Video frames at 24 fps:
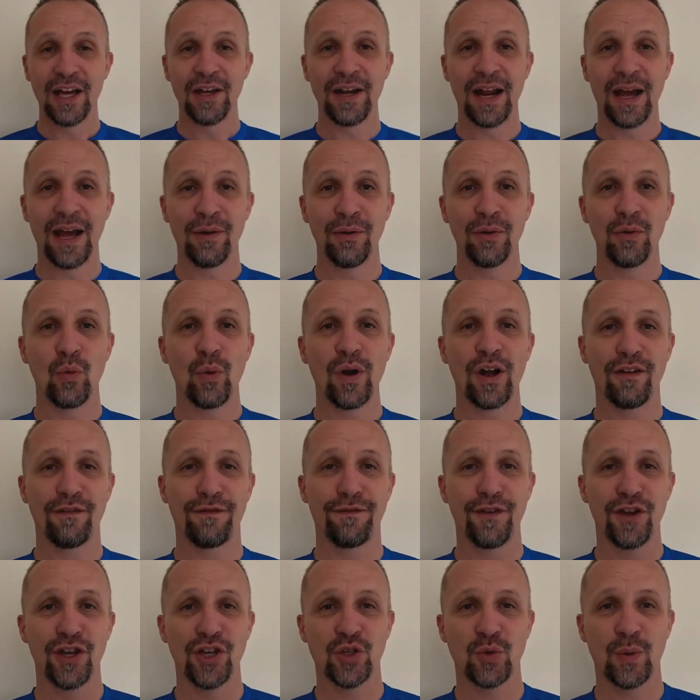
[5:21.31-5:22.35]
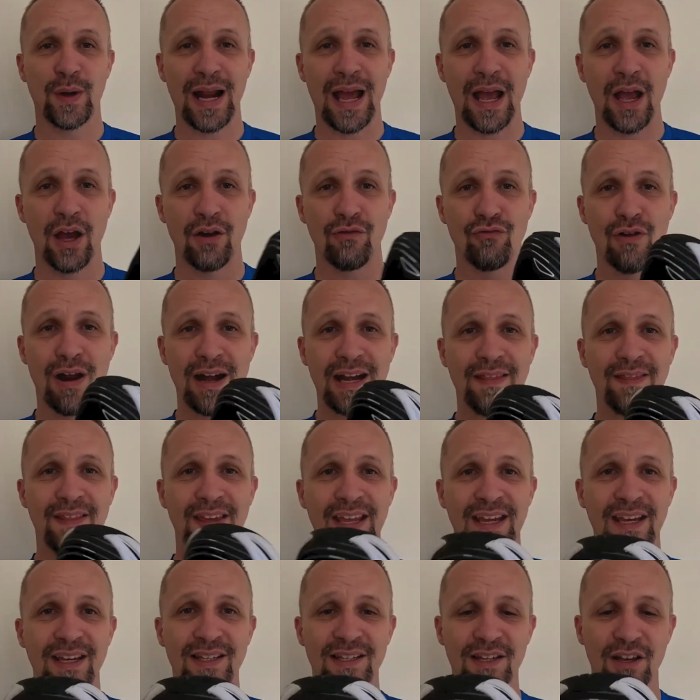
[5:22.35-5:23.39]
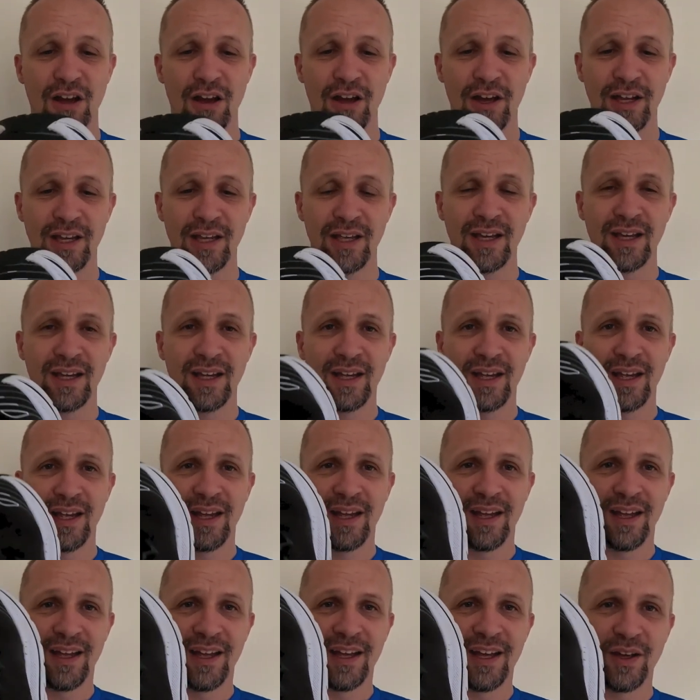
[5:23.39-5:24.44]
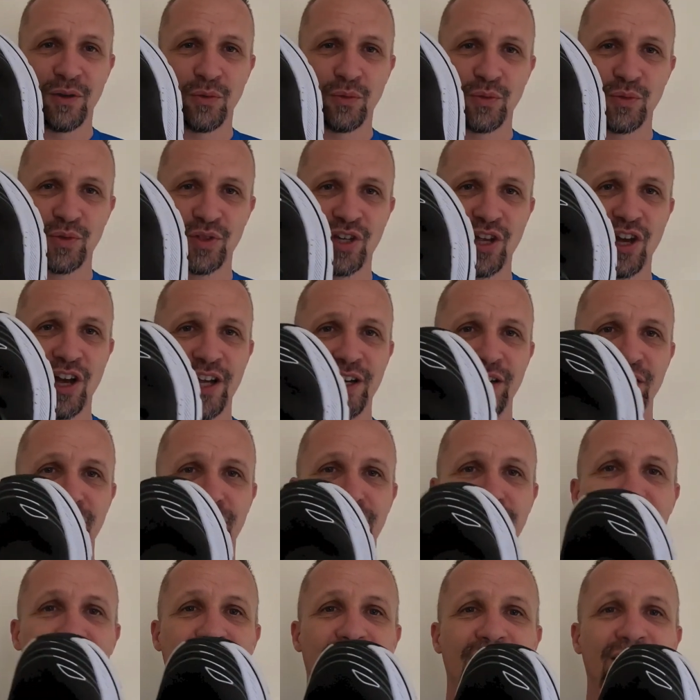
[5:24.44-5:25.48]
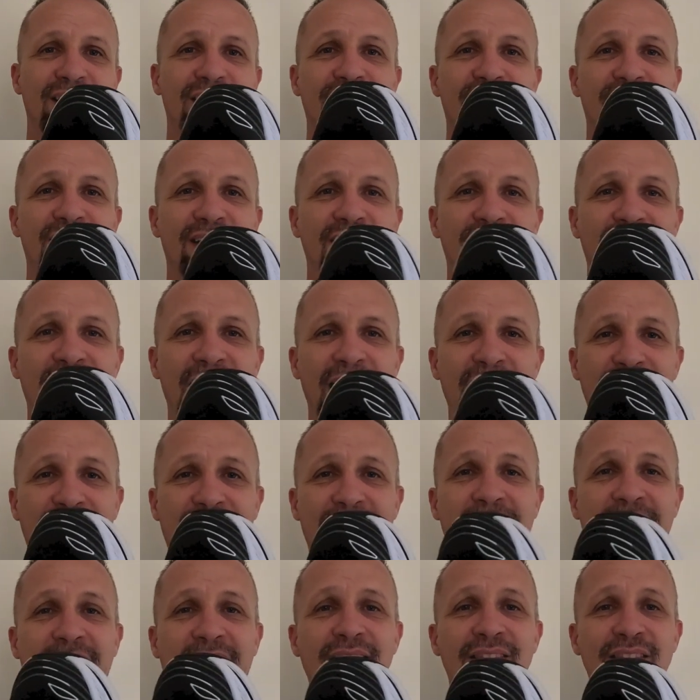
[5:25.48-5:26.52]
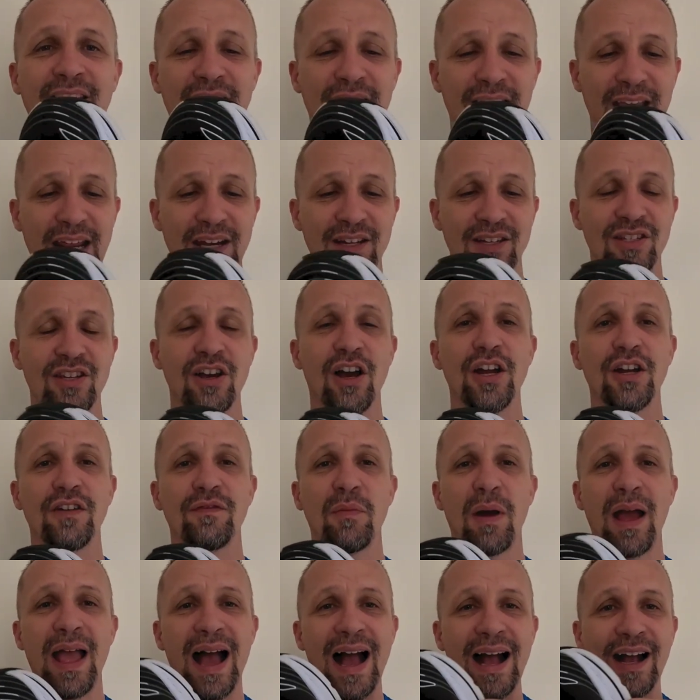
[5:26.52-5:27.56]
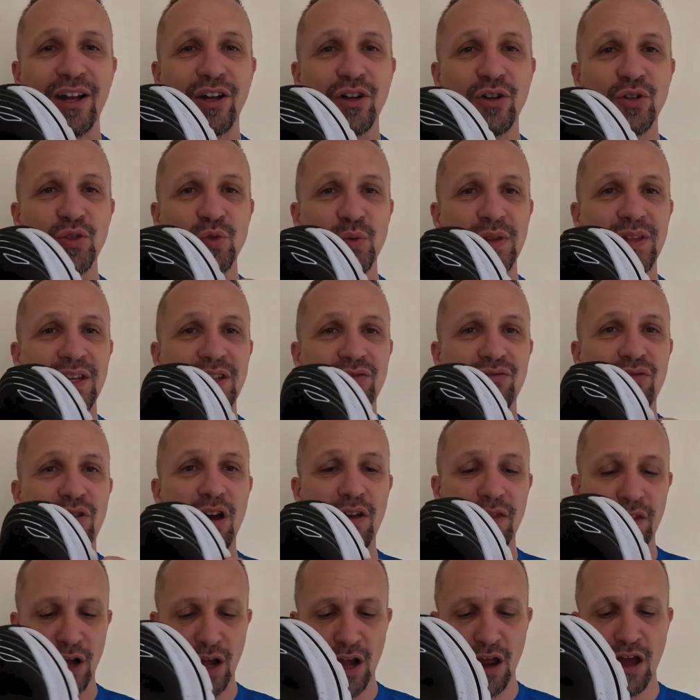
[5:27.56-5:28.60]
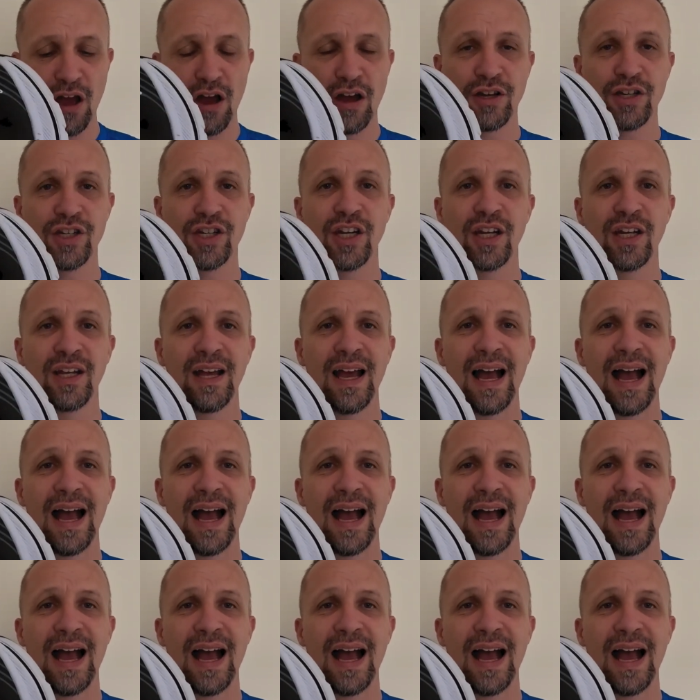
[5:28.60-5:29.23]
Now, when I first went out and ran in these, I was kind of kicking the inside of my ankles with this rather large